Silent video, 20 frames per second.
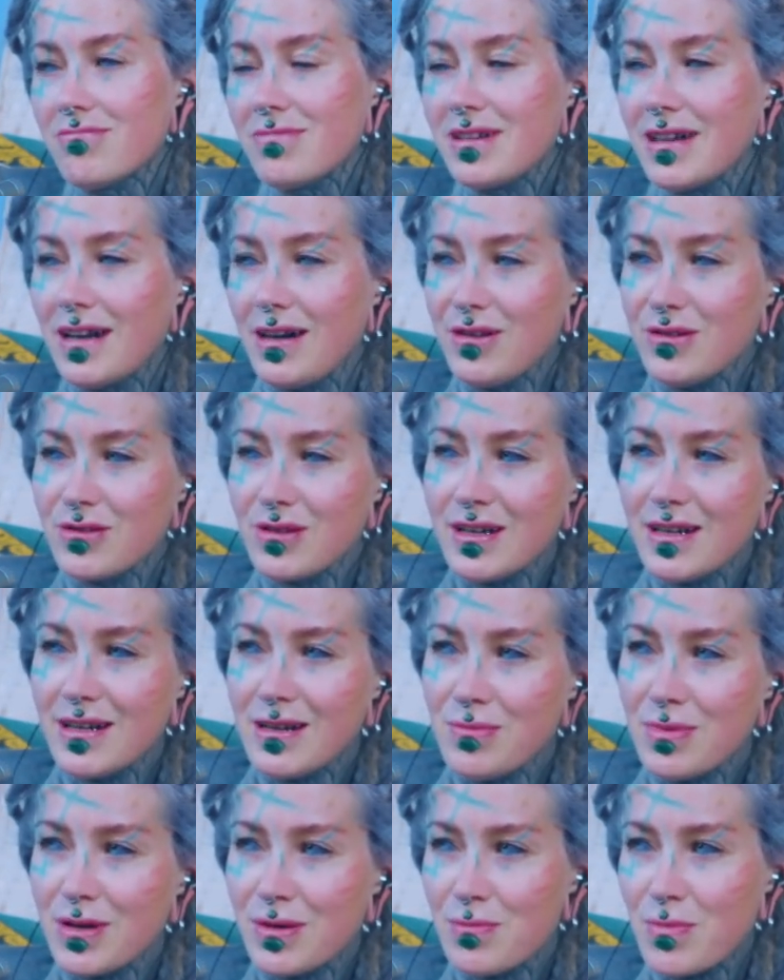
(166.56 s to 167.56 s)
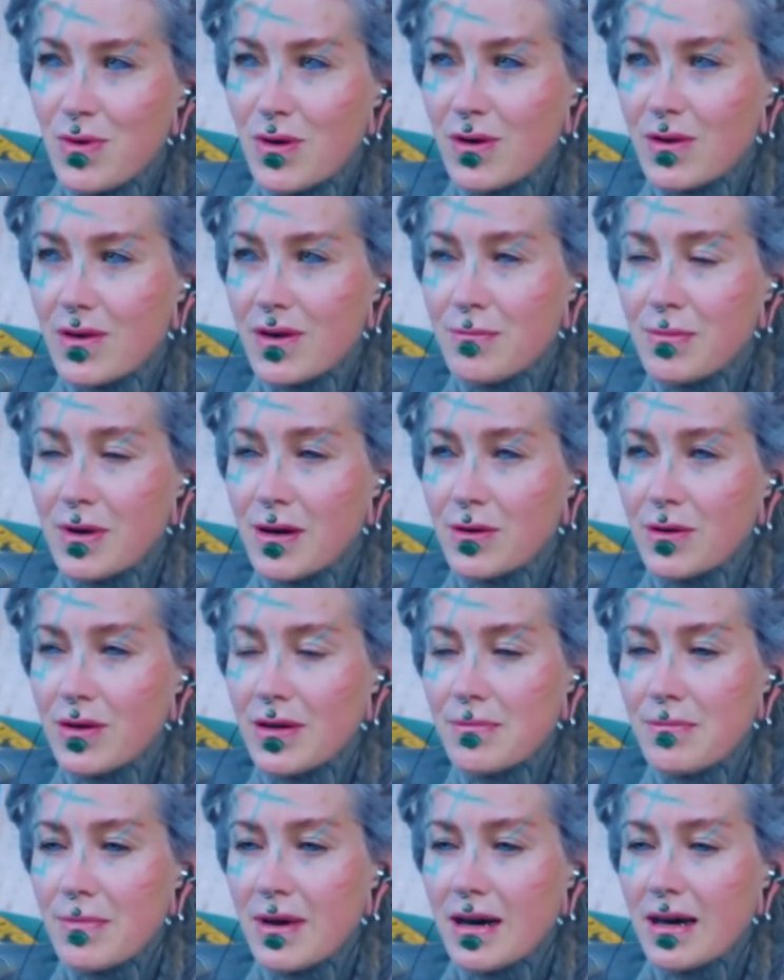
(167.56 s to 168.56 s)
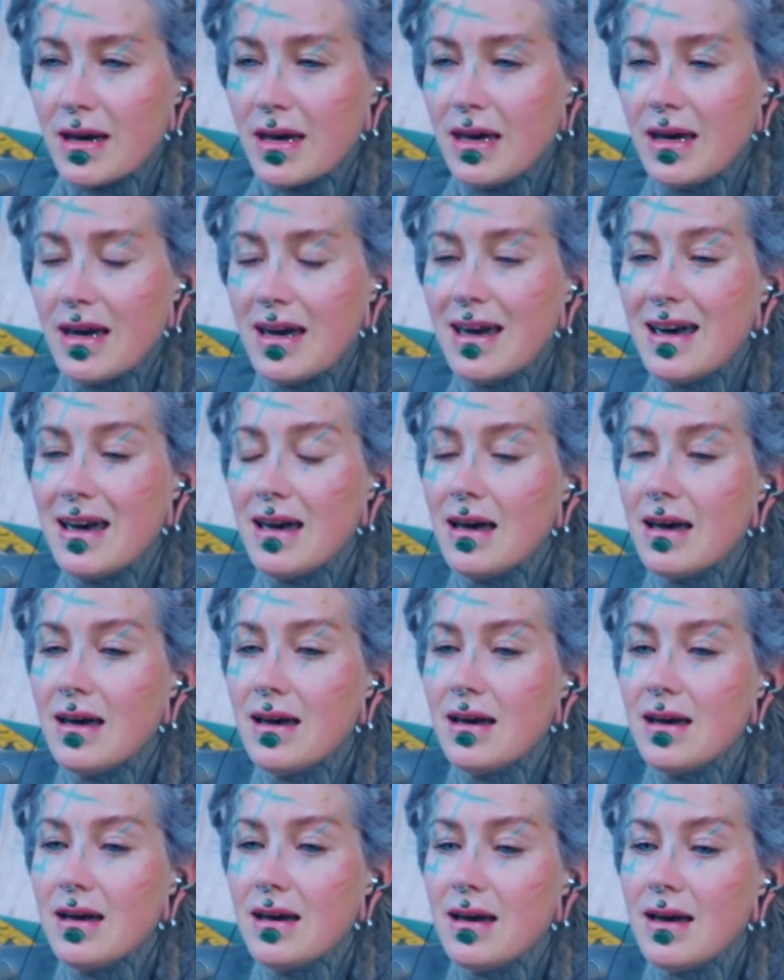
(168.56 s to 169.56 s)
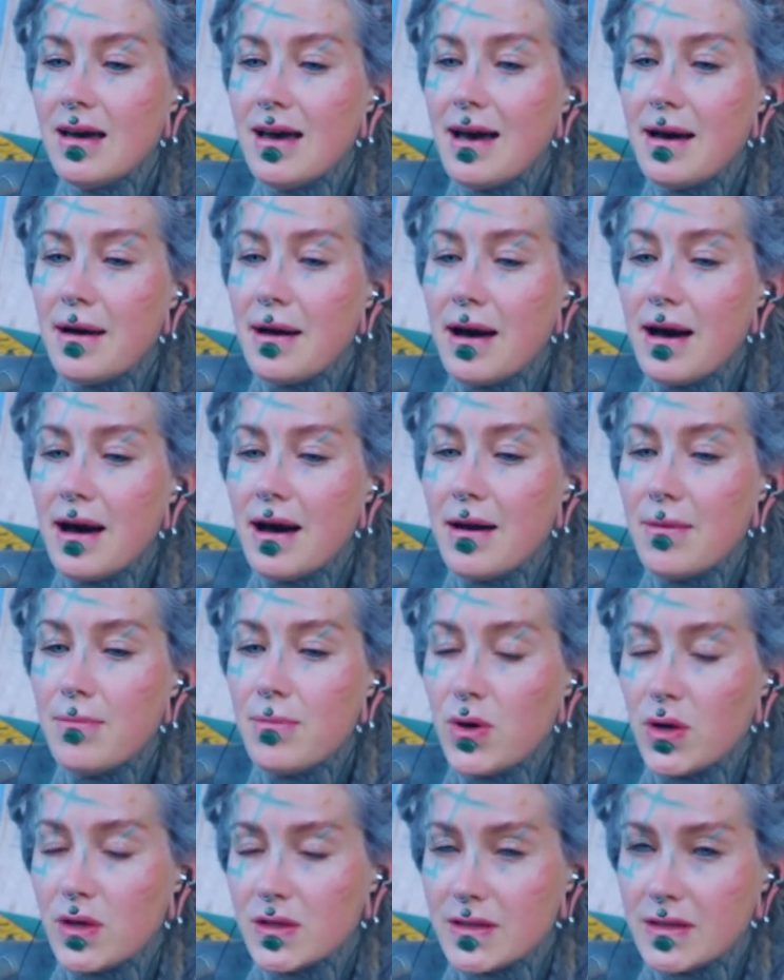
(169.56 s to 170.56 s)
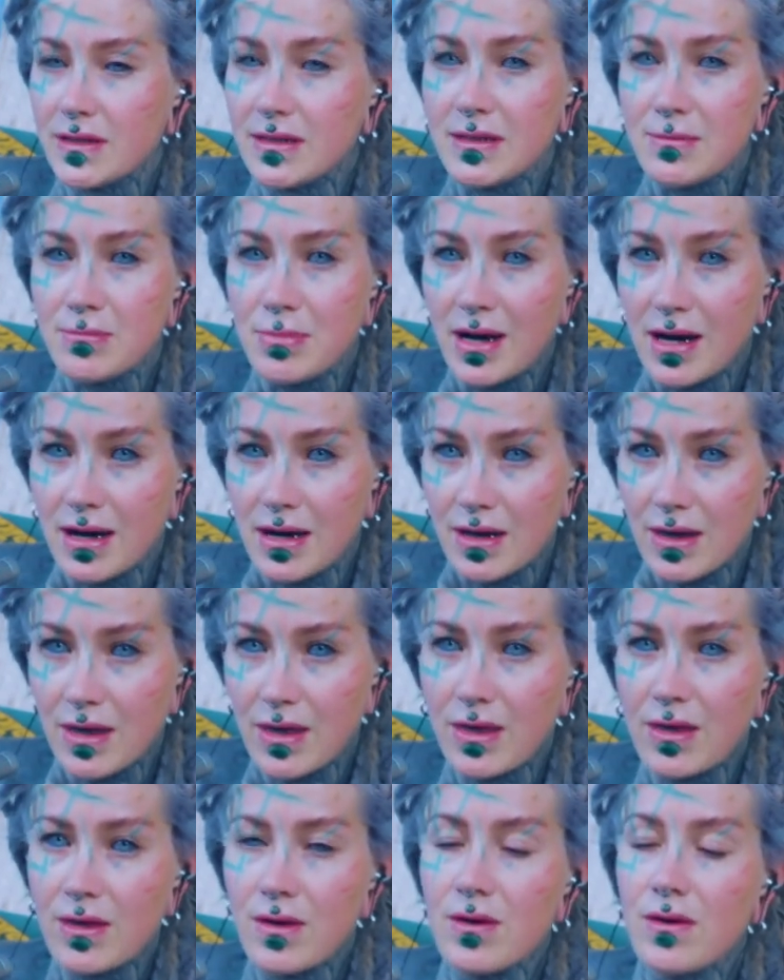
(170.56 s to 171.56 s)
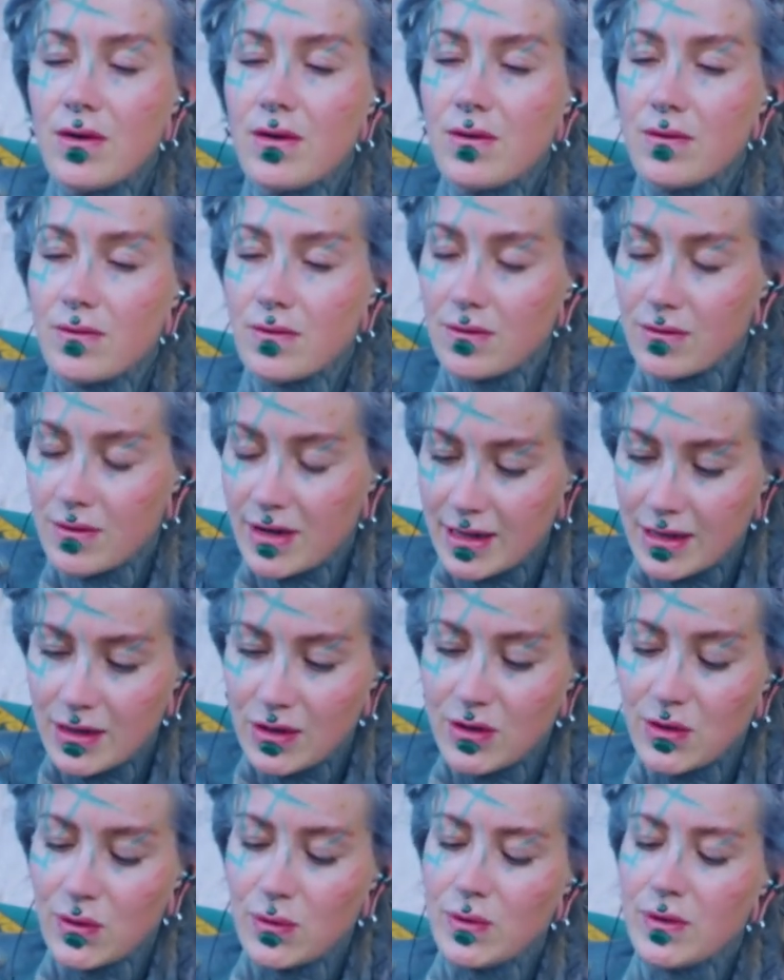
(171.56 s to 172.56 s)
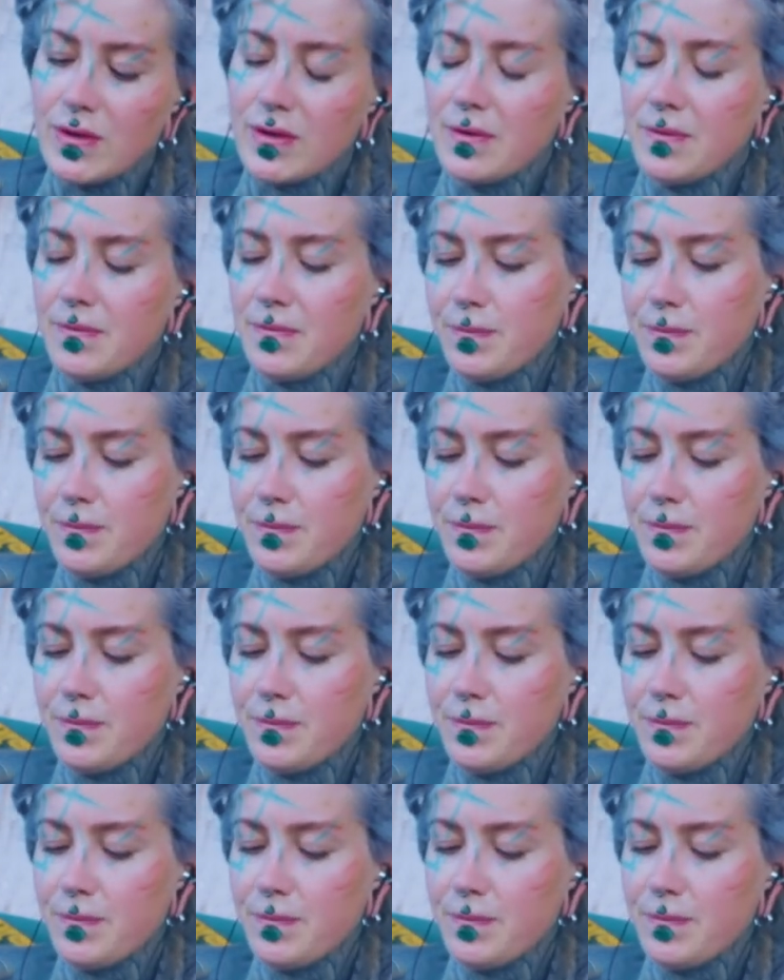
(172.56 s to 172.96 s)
tell you a little bit more about my personal path of gratitude.